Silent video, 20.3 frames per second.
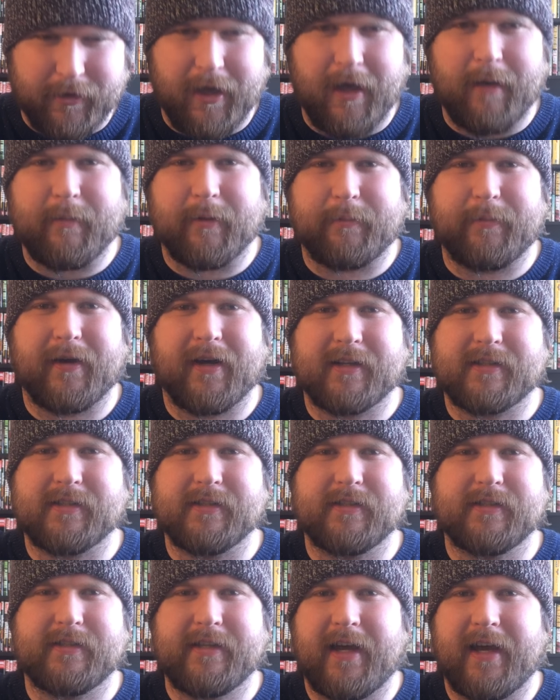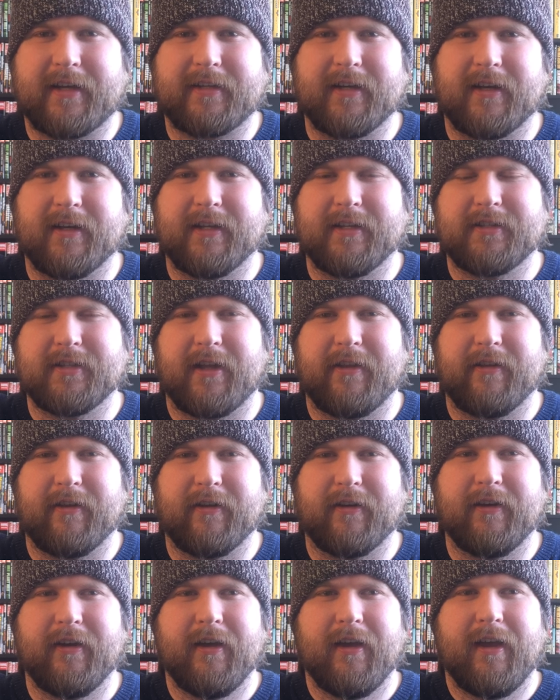comic boxes stacked on each
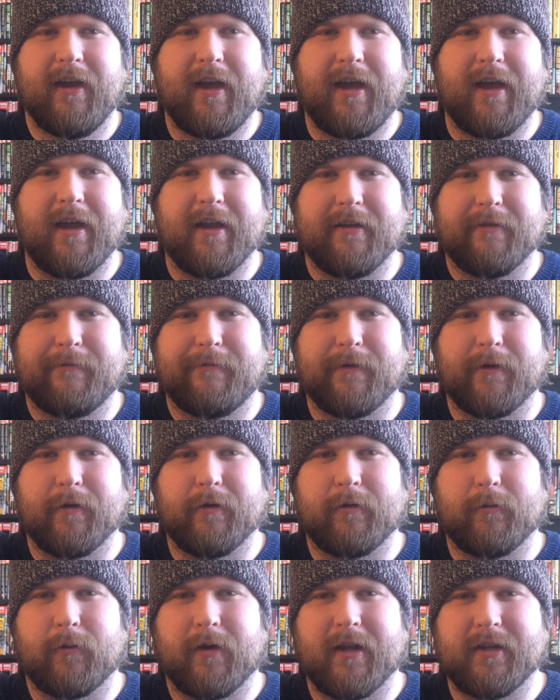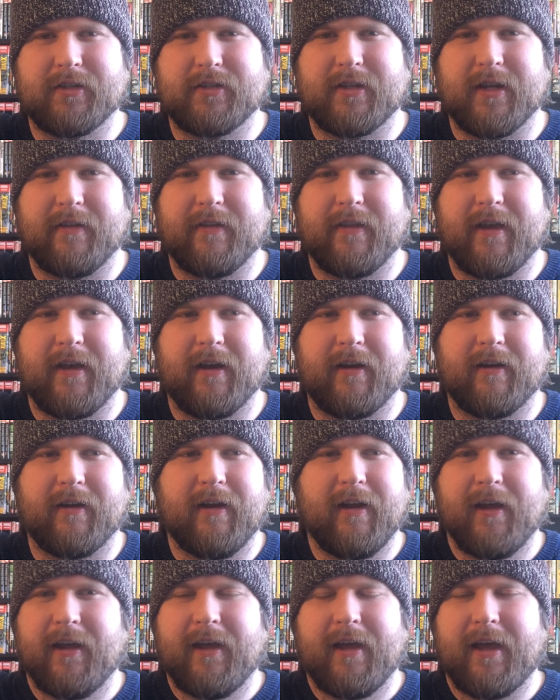other and a phone wedged in
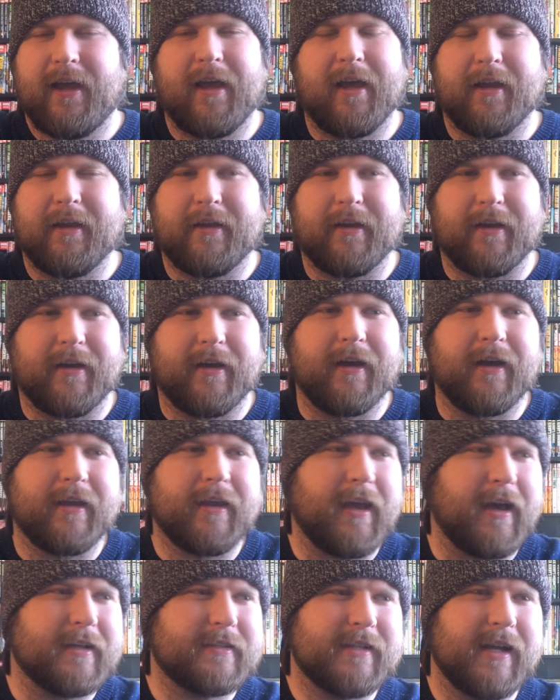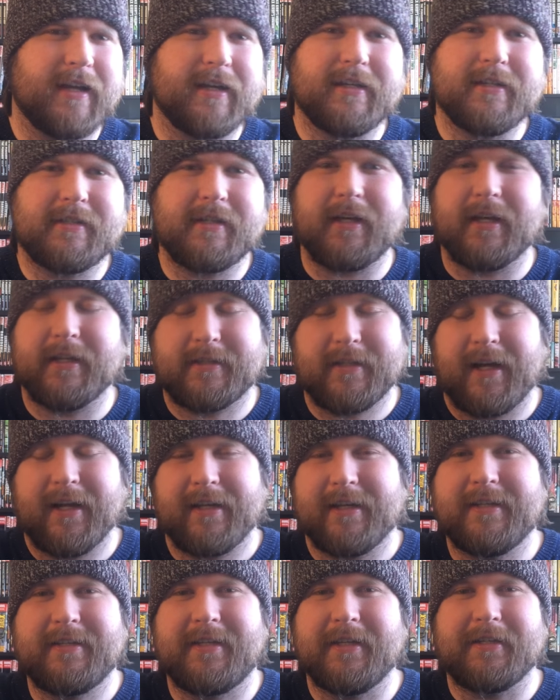there. And, yeah, it's not easy. It's
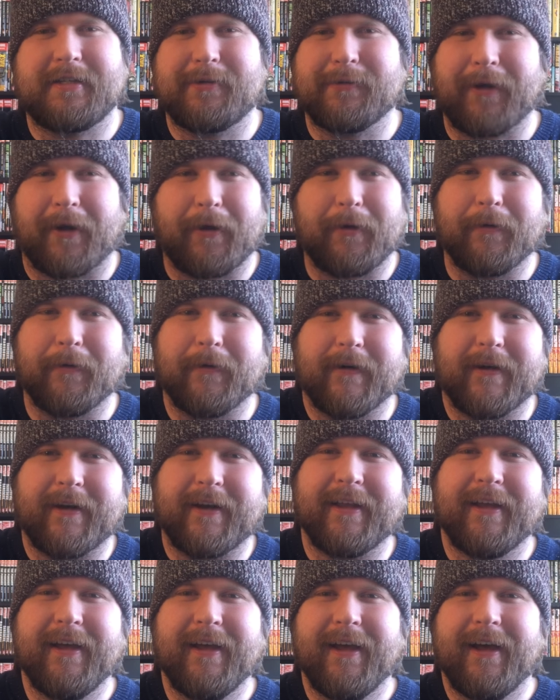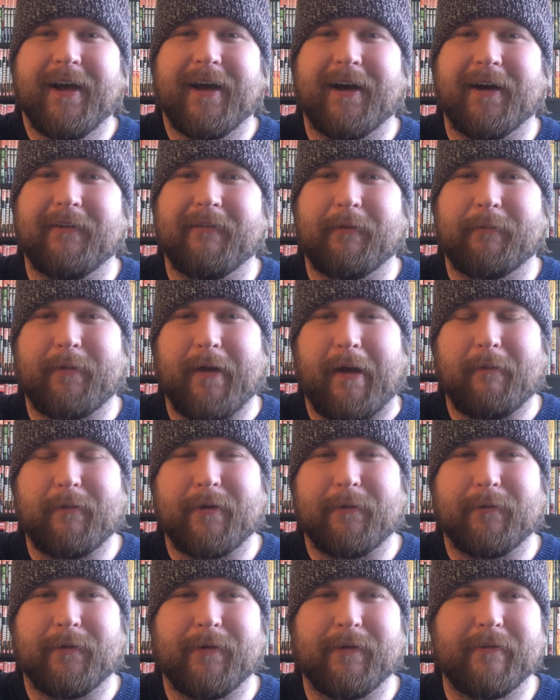not easy to record. It
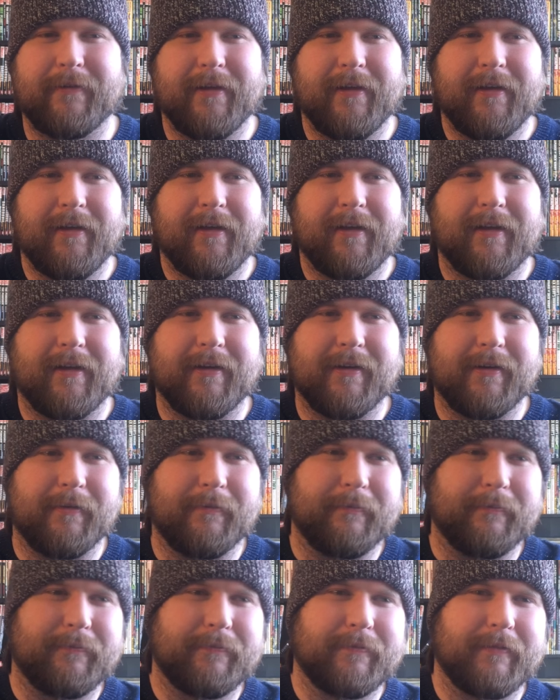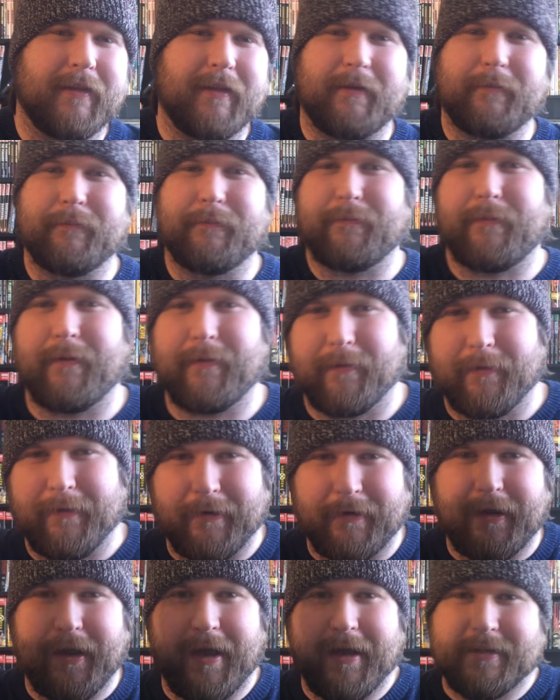probably won't,
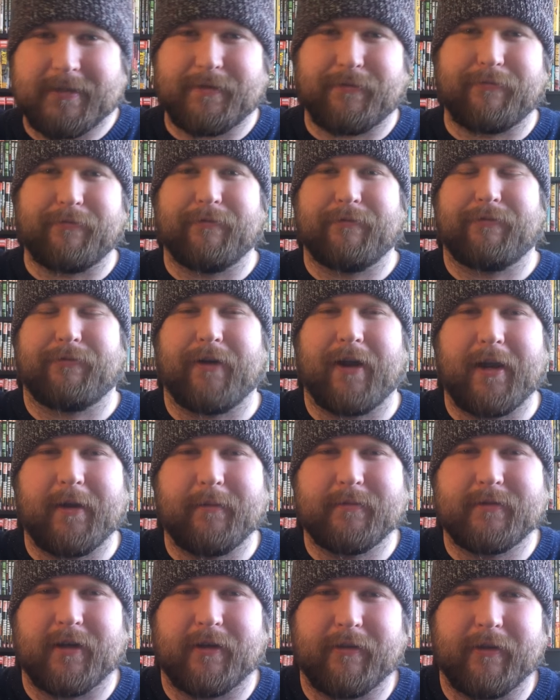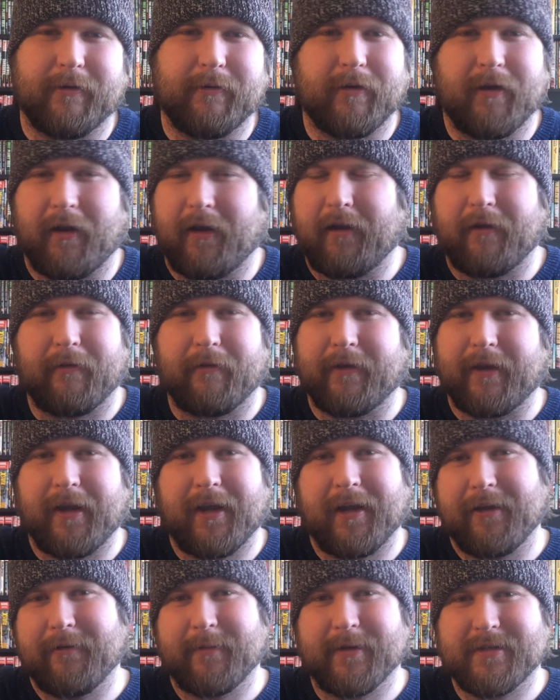look as framed, although I don't
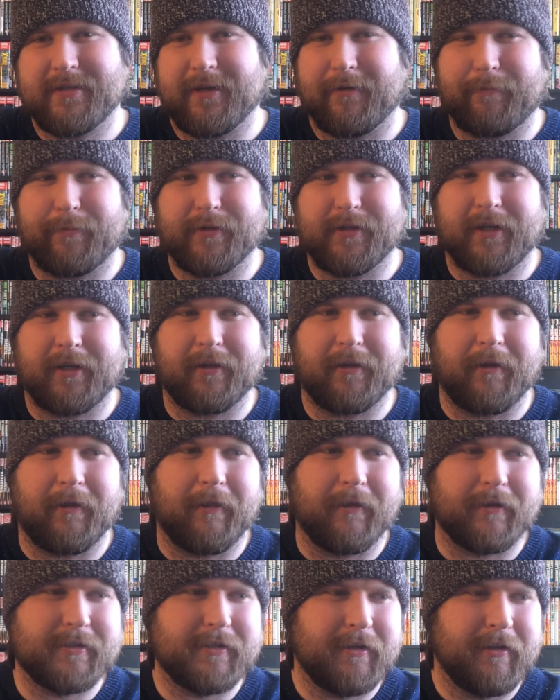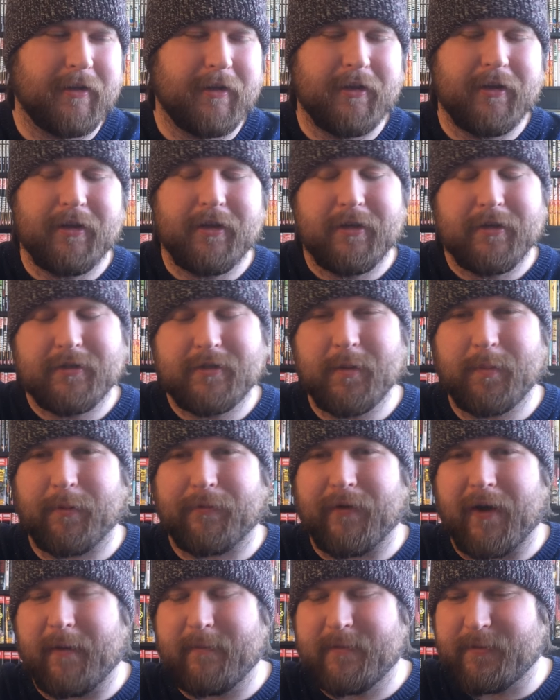think any of my stuff particularly looks
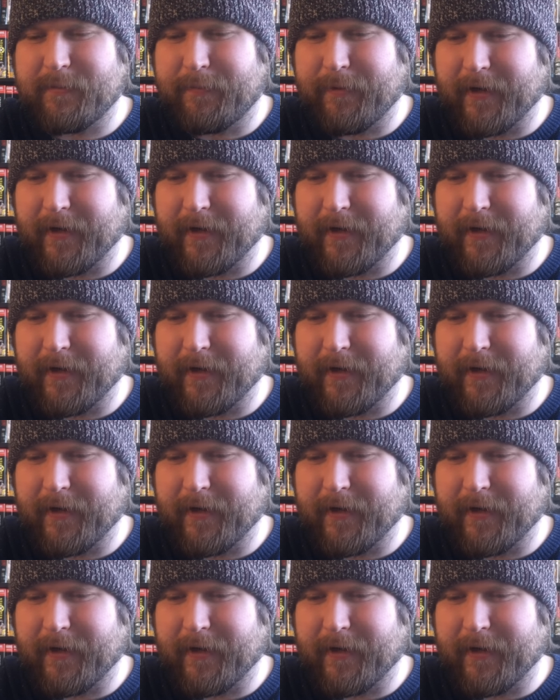super framed.